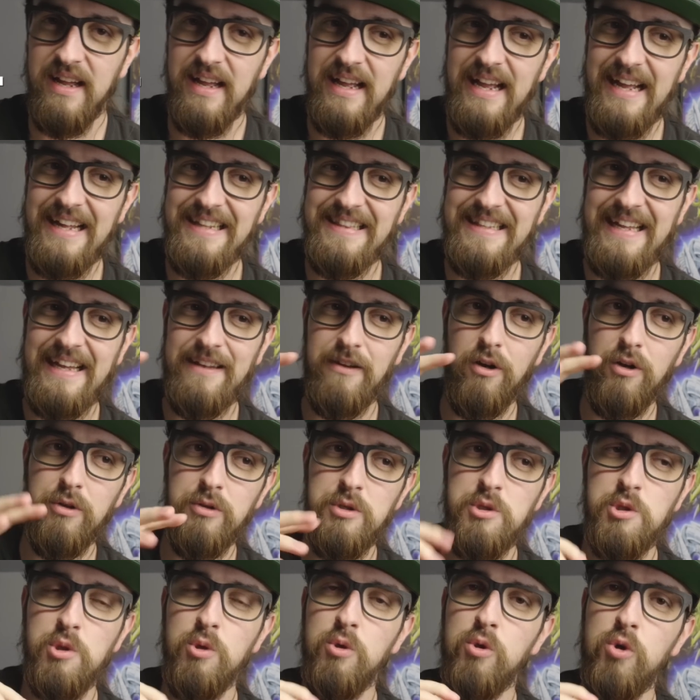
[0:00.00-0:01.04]
and that
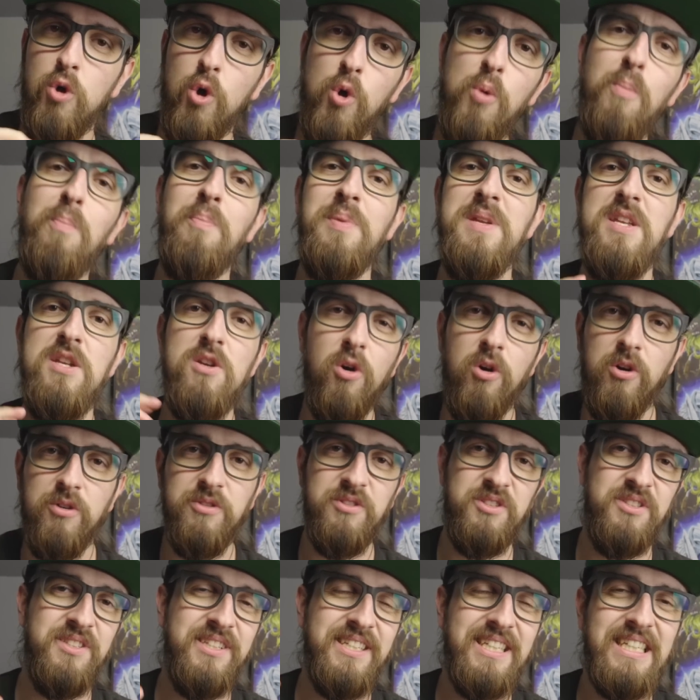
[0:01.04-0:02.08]
also go
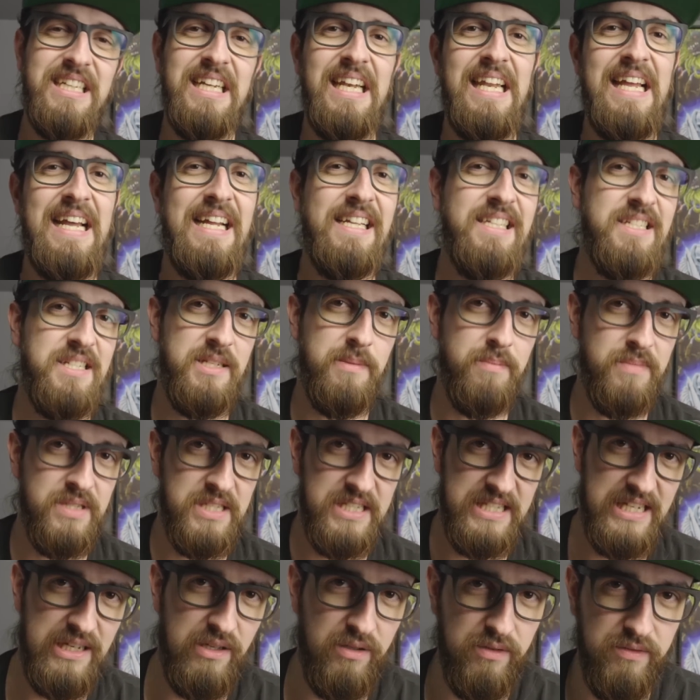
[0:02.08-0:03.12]
beyond the clans
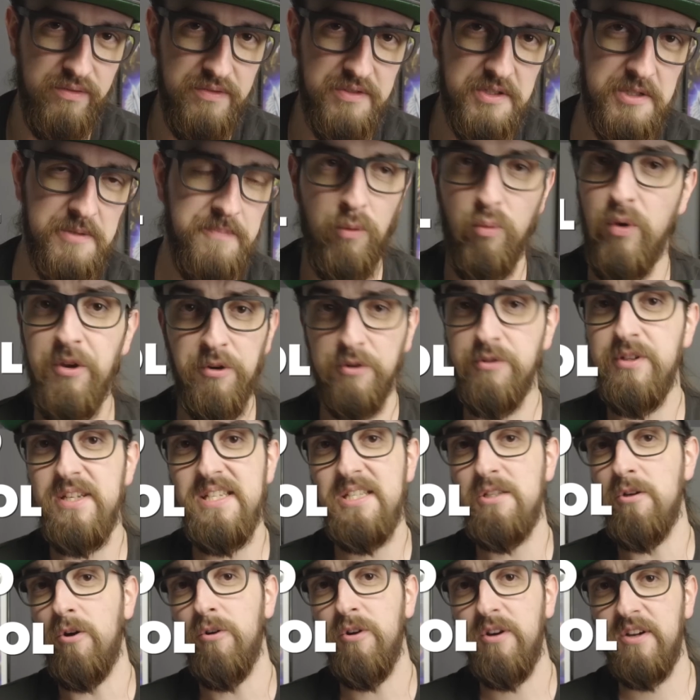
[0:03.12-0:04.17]
themselves. What are
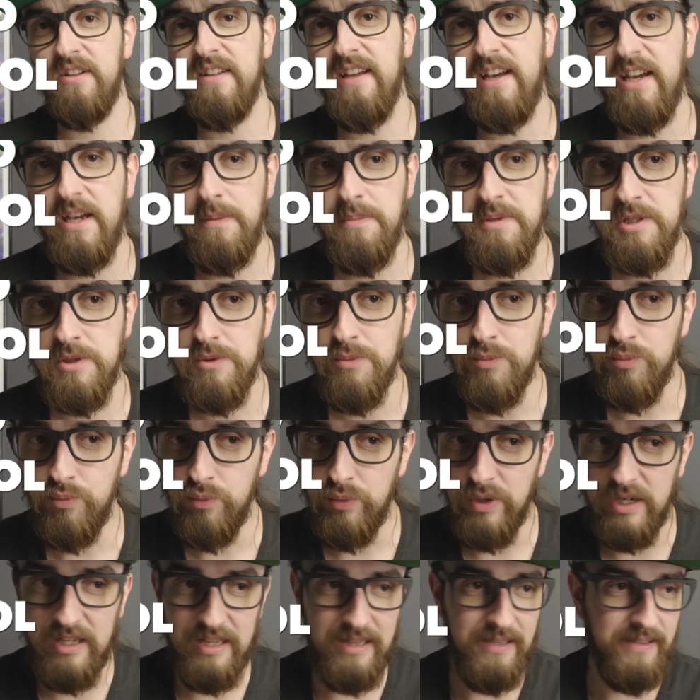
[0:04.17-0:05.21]
these archetypes?
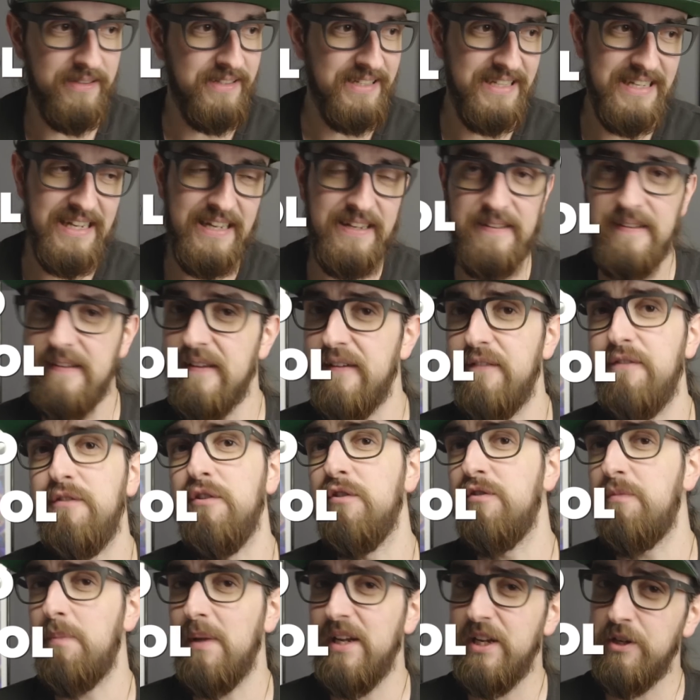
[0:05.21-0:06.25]
Well, again, if
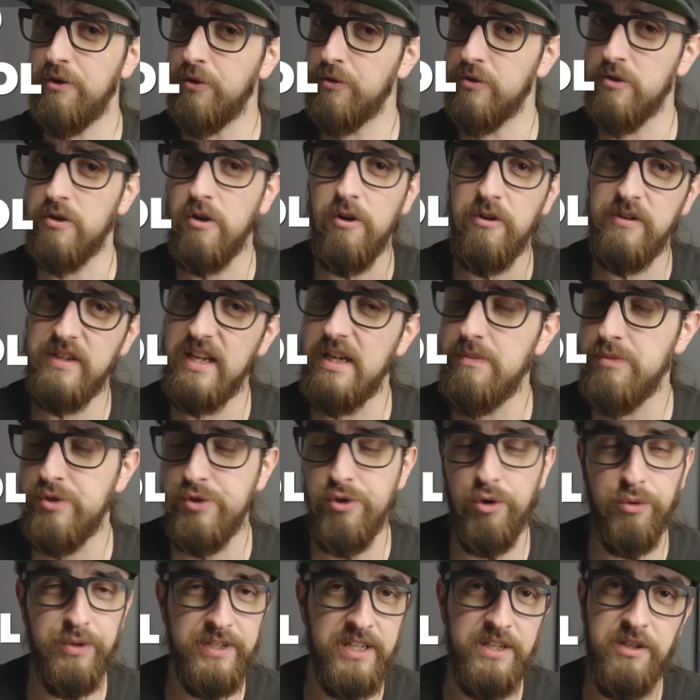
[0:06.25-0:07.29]
you've played other card games,
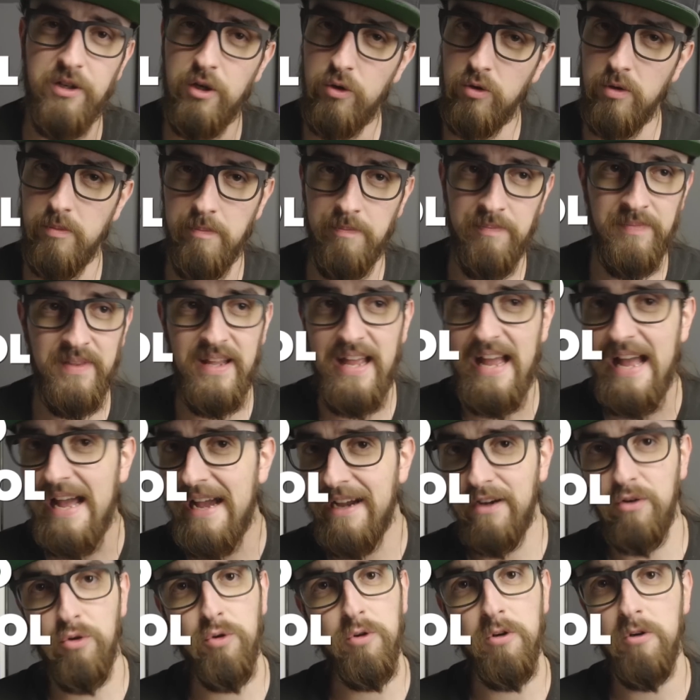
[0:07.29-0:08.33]
you already know them.
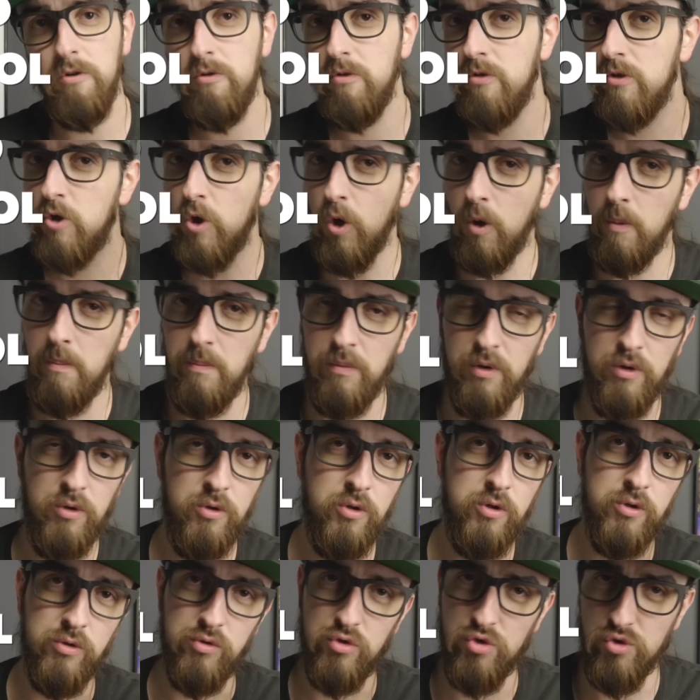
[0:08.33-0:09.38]
Aggro, combo,
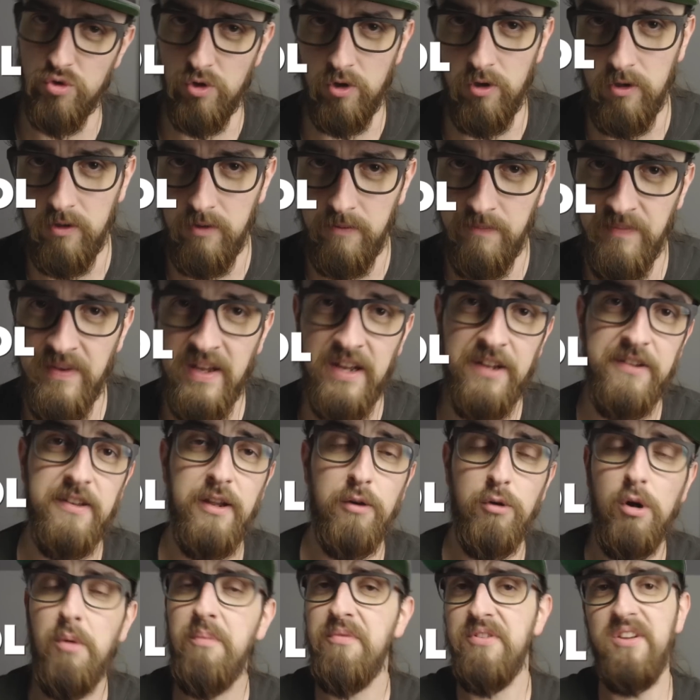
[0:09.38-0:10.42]
control.
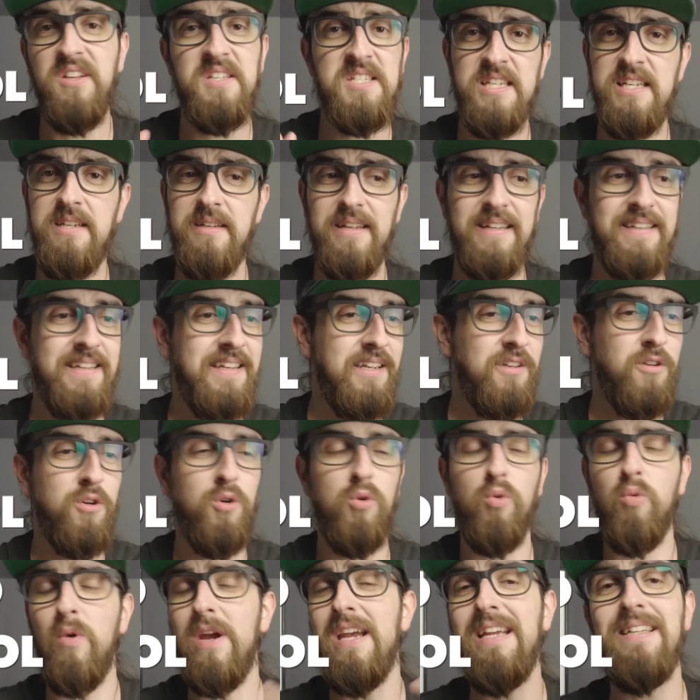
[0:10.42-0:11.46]
Now obviously it can go
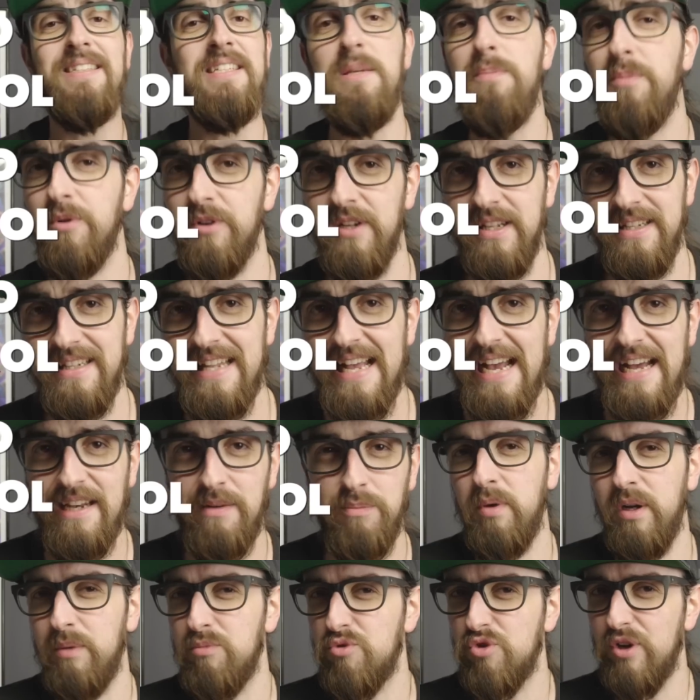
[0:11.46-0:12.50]
way deeper than that,
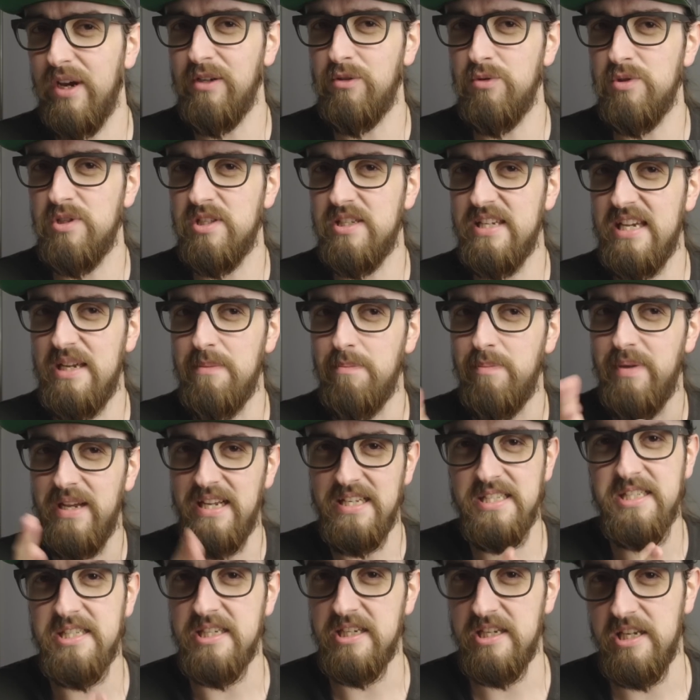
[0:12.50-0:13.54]
but I'm trying to stay
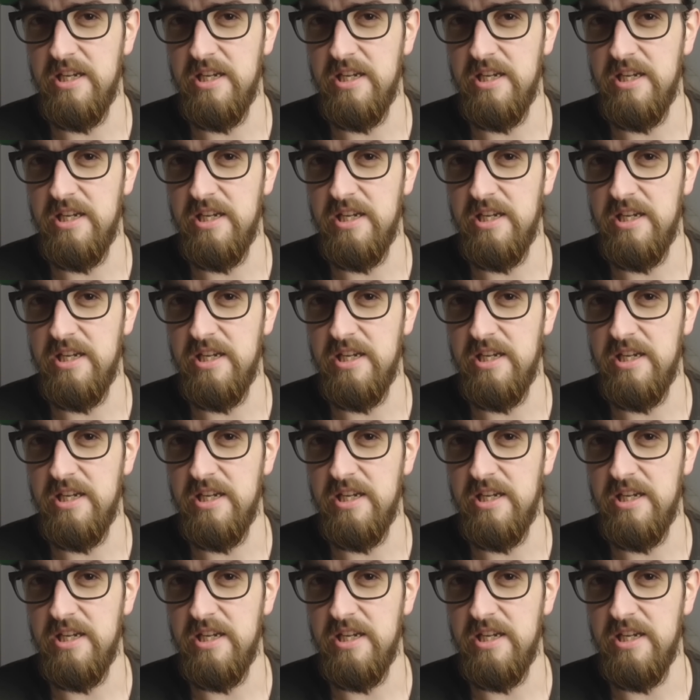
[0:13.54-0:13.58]
basic